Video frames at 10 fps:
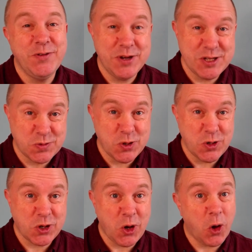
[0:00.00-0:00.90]
for his
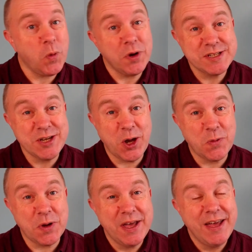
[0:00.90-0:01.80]
work on what is
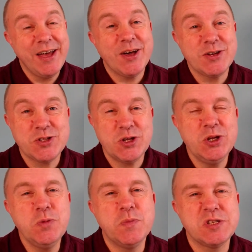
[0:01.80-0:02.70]
known as the
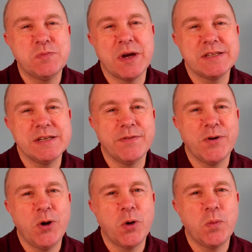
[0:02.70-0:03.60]
New Perspective
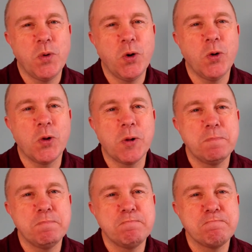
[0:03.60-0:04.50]
on Paul.
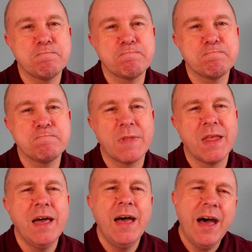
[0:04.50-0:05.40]

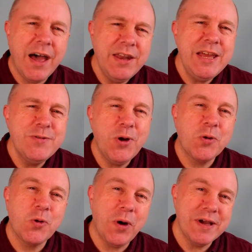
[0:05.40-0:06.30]
And he
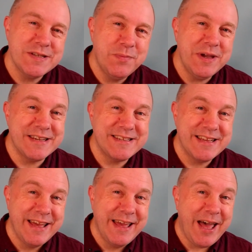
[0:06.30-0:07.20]
wrote quite a
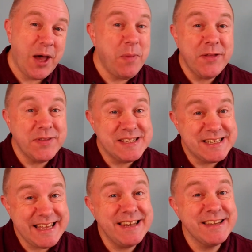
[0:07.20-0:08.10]
bit about
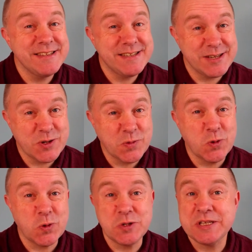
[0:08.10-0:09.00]
this tendency
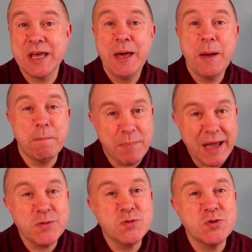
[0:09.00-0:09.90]
towards
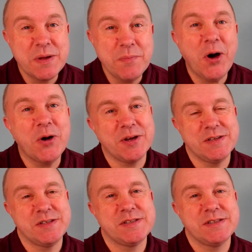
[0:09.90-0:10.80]
boundary
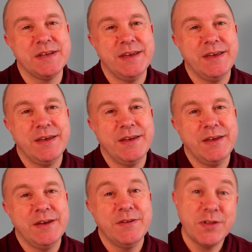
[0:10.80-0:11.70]
markers
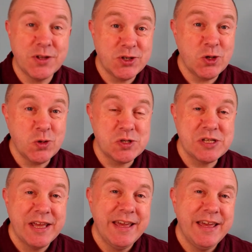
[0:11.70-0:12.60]
for the
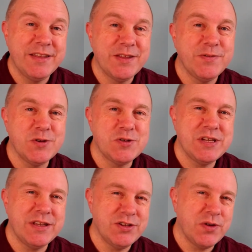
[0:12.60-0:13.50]
Jews in the 1st
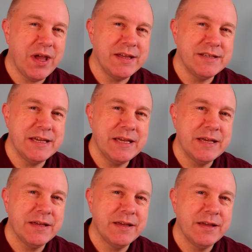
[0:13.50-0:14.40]
century AD.